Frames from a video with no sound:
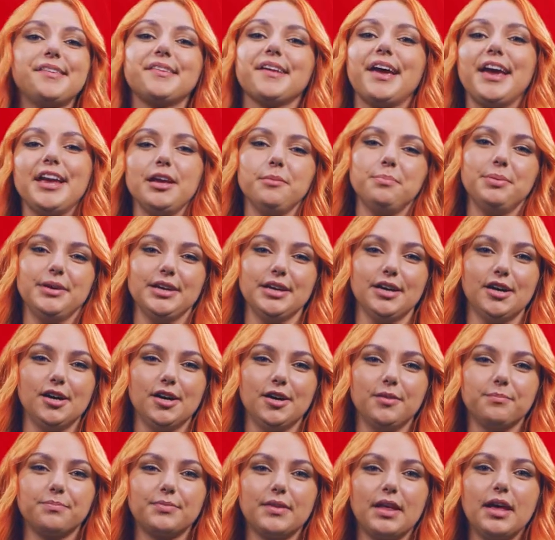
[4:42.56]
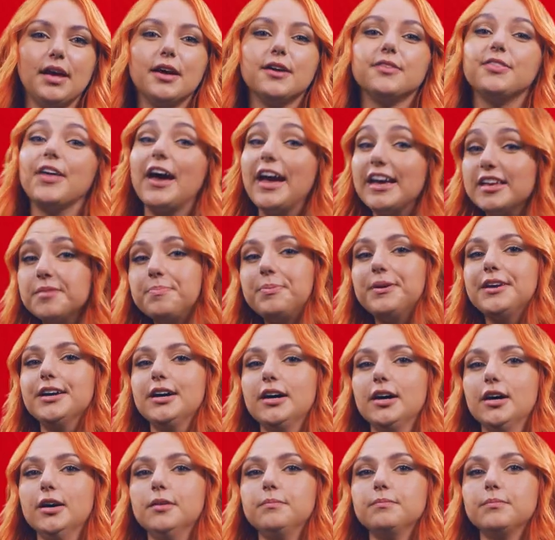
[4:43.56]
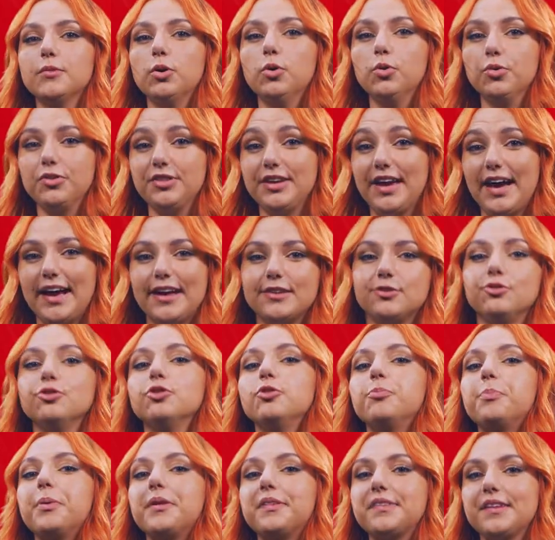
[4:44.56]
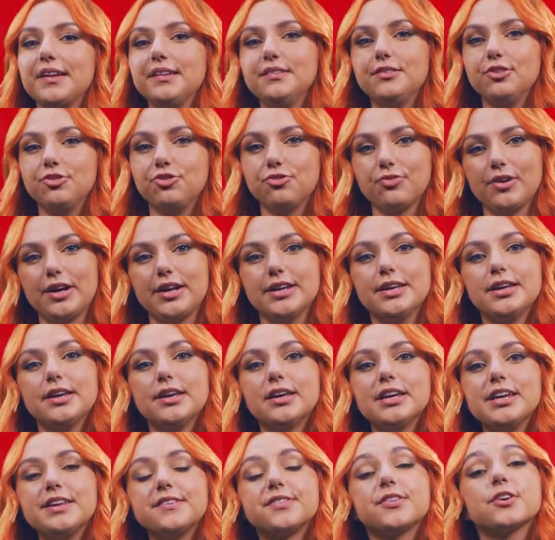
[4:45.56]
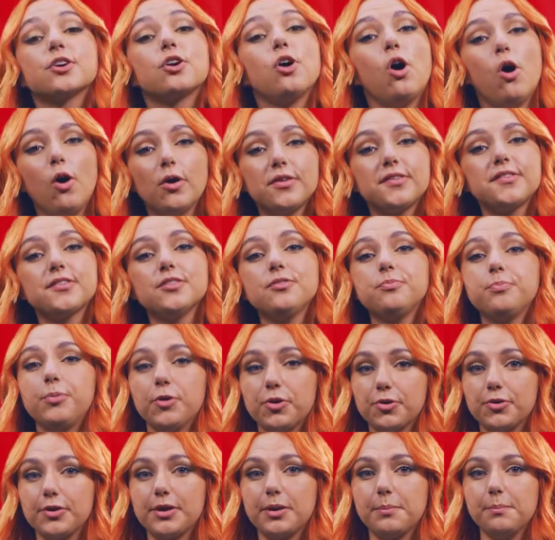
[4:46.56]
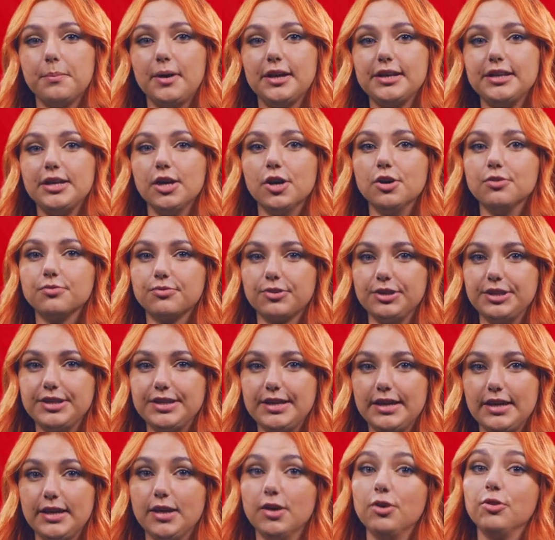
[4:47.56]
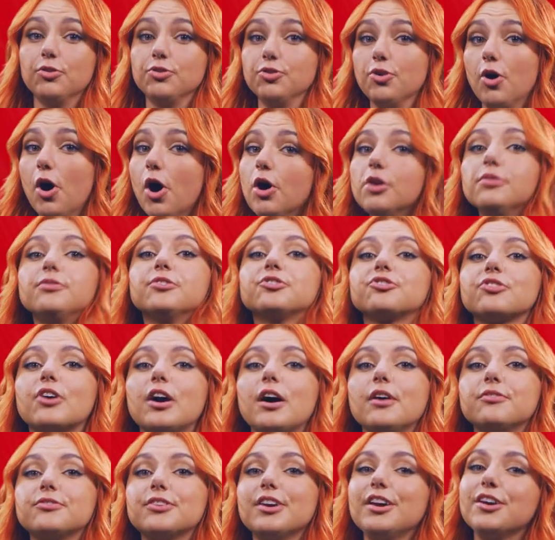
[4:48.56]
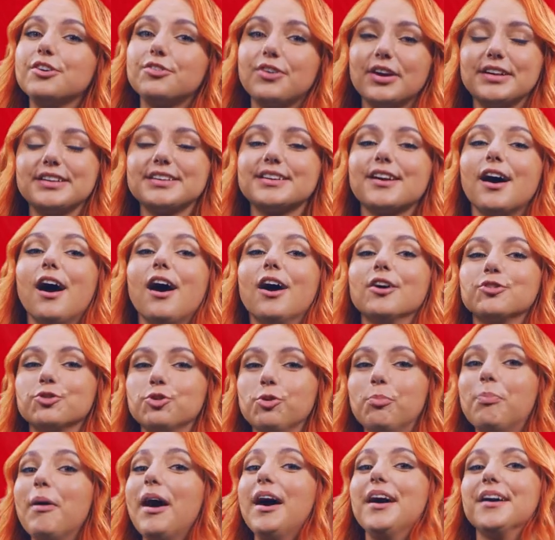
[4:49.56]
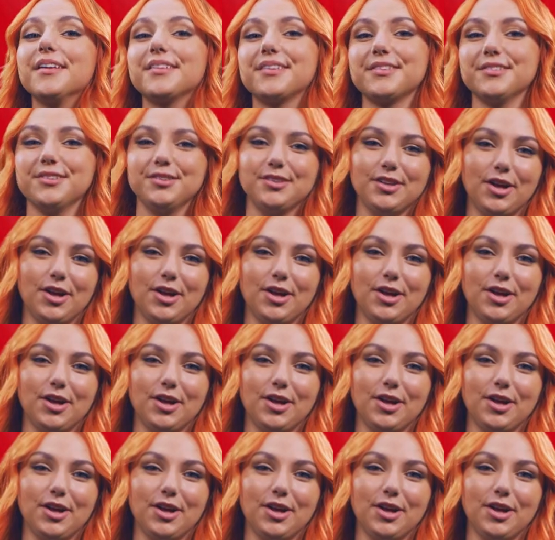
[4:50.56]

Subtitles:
is APR. The APR, or the annual percentage rate, is the cost of borrowing money over a year on your overdraft, credit card, or personal